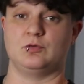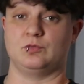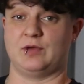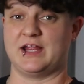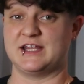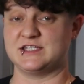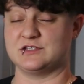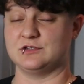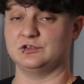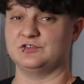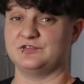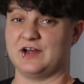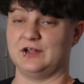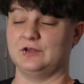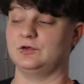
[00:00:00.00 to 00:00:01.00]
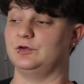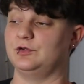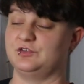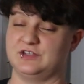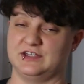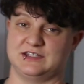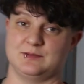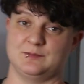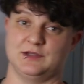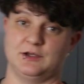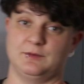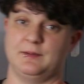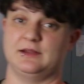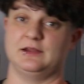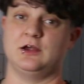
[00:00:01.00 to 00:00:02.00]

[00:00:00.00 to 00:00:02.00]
raise those follicles, get them a little bit